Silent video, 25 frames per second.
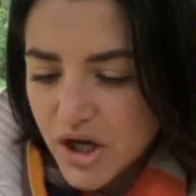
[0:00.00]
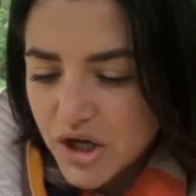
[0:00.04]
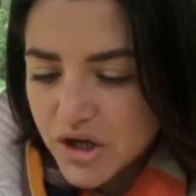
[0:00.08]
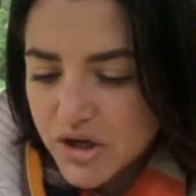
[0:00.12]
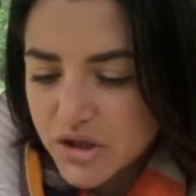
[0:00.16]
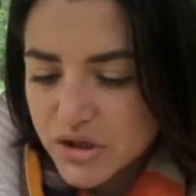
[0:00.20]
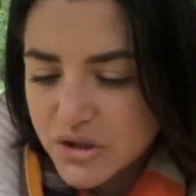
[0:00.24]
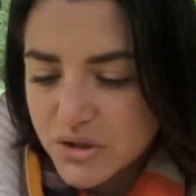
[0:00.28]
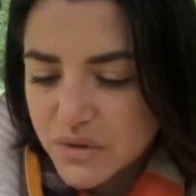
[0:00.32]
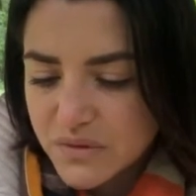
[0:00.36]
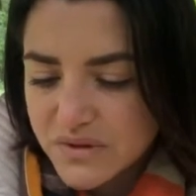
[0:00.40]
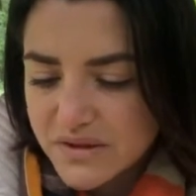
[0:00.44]

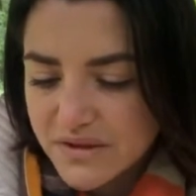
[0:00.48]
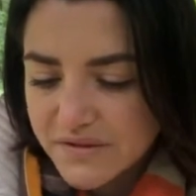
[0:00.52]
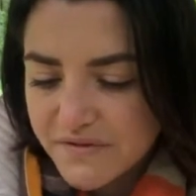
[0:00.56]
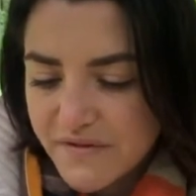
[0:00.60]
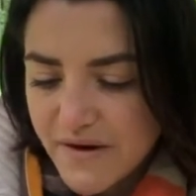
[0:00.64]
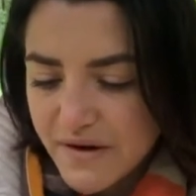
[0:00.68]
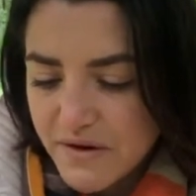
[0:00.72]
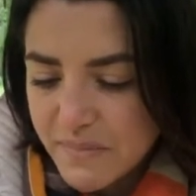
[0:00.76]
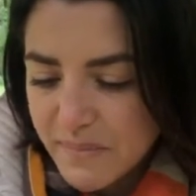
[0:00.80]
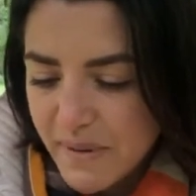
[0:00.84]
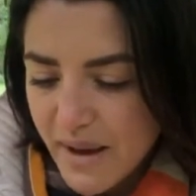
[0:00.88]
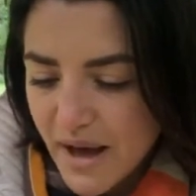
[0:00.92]
Her tools are
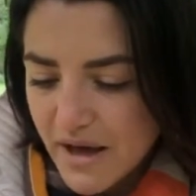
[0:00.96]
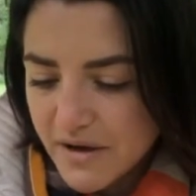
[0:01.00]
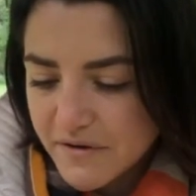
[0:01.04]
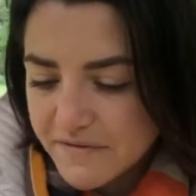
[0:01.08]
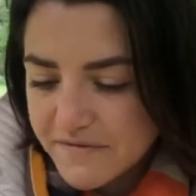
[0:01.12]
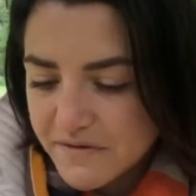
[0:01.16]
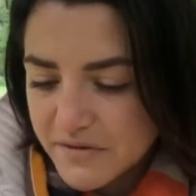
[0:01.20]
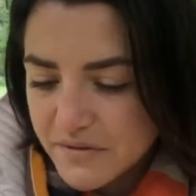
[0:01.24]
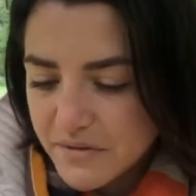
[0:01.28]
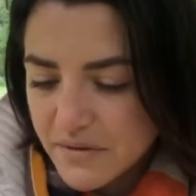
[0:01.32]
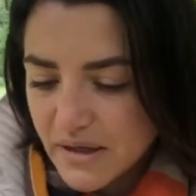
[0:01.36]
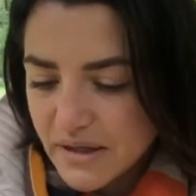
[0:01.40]
very
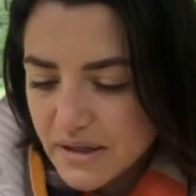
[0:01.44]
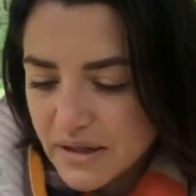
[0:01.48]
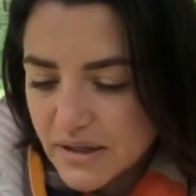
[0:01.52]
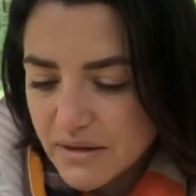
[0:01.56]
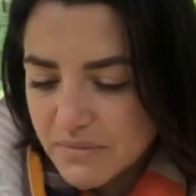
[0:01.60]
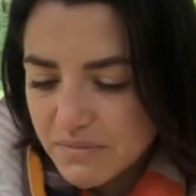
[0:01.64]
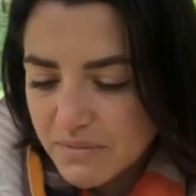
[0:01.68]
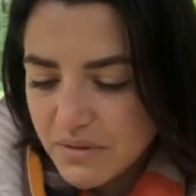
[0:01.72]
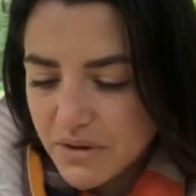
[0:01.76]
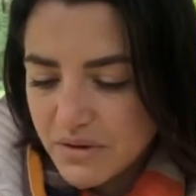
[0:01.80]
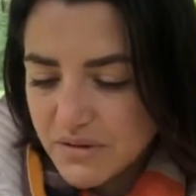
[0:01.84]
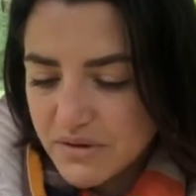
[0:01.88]
powerful and
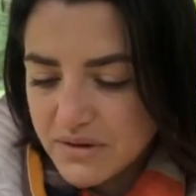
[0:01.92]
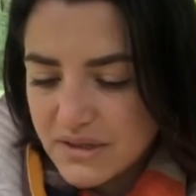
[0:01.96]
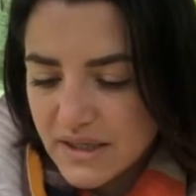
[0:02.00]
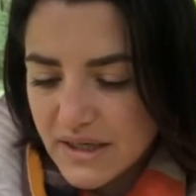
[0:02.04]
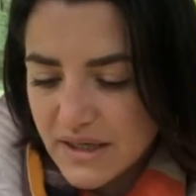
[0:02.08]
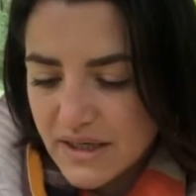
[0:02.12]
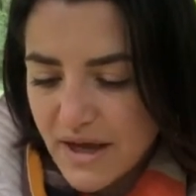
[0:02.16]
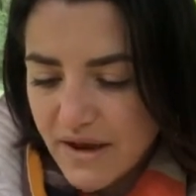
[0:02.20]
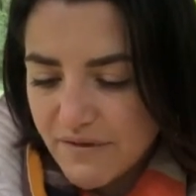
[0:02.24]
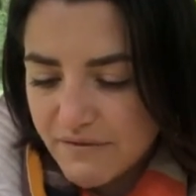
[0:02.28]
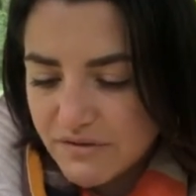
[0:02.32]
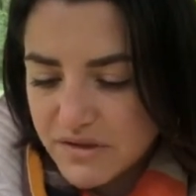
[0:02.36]
can be used
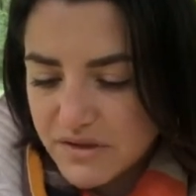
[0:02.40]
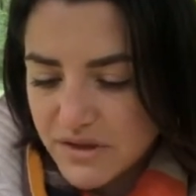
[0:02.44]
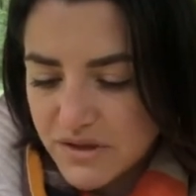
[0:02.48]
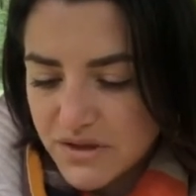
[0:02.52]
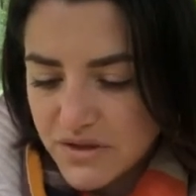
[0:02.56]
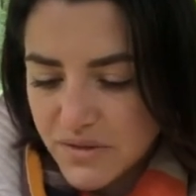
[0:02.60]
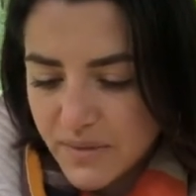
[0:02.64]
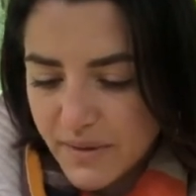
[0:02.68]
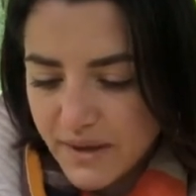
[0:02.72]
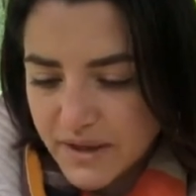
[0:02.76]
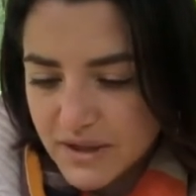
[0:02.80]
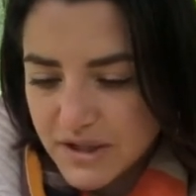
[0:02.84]
in every
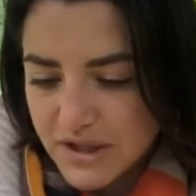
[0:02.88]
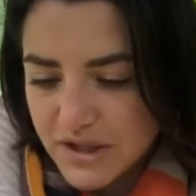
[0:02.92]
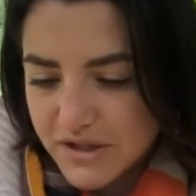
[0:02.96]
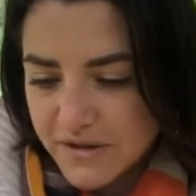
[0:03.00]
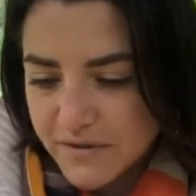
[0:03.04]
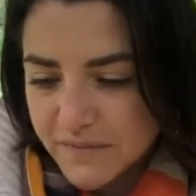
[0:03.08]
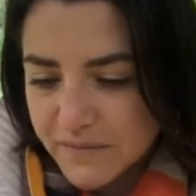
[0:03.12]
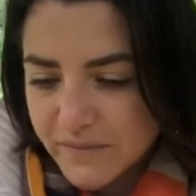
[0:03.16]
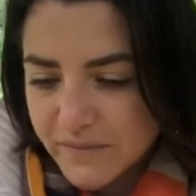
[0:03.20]
situation."